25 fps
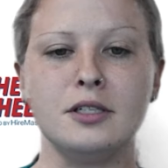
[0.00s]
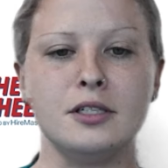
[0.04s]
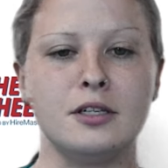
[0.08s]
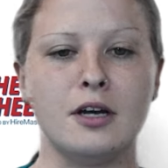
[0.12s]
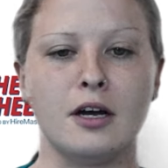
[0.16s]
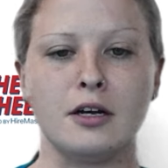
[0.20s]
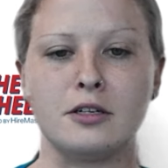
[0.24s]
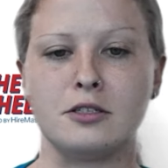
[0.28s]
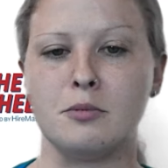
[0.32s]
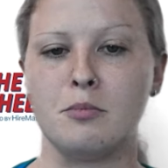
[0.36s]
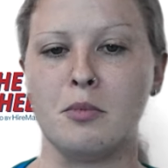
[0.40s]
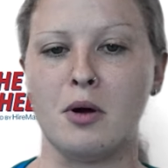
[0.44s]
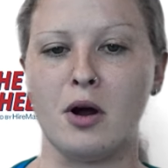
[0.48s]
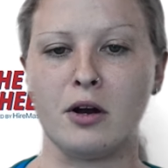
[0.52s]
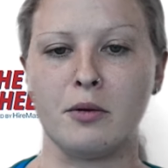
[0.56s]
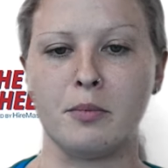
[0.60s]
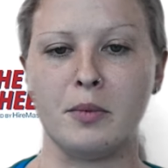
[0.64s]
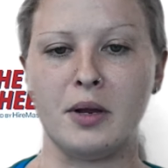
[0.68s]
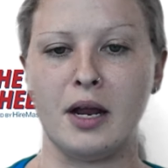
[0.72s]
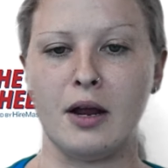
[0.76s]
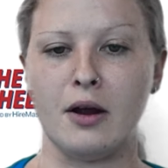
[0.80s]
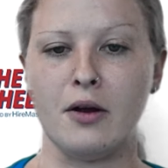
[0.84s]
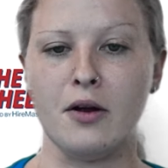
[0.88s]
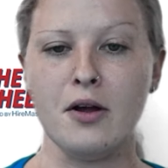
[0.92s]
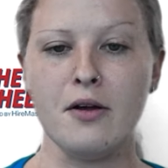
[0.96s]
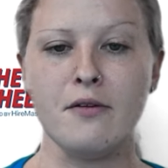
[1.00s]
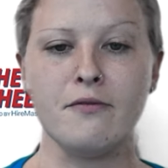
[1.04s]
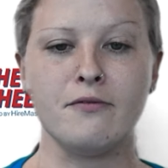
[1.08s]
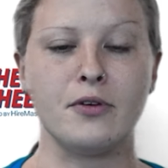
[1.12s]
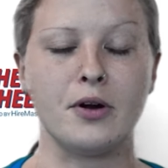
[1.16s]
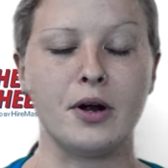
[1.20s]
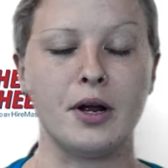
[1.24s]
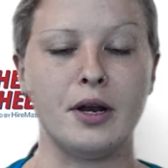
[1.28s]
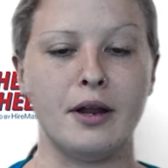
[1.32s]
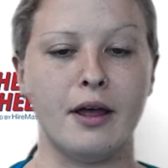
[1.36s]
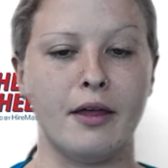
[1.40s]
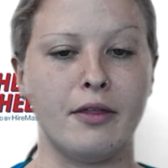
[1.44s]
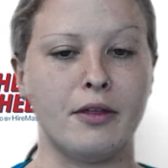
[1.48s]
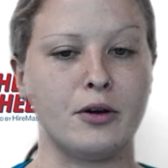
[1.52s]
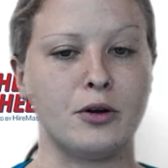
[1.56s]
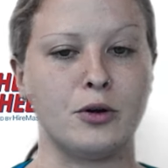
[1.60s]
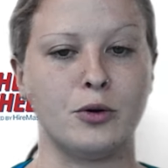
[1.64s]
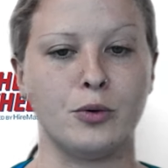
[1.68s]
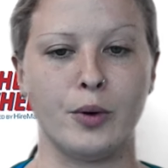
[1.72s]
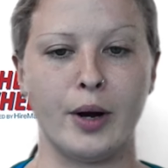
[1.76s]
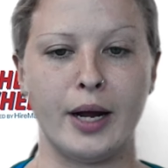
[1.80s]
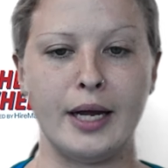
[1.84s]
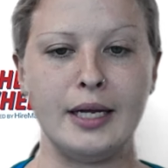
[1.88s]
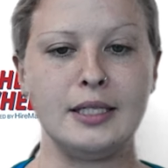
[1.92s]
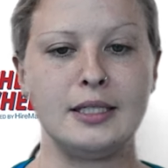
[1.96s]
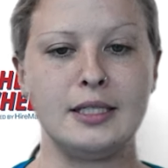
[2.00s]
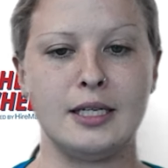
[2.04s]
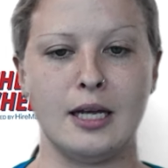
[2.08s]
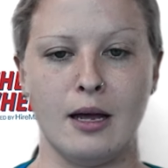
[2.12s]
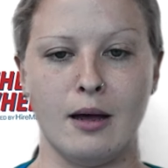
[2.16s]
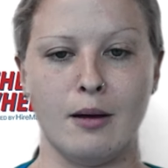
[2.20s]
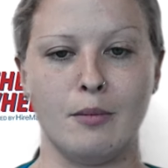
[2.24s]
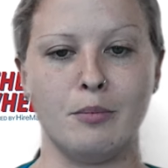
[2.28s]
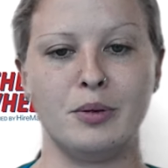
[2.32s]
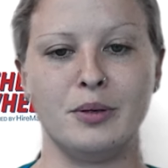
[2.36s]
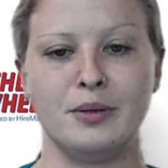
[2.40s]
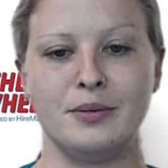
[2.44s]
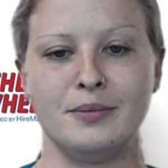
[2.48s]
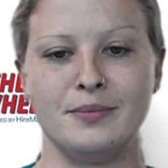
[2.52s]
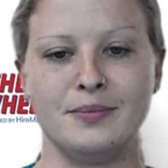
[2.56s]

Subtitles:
to Dr. Mark Manera for another great tip.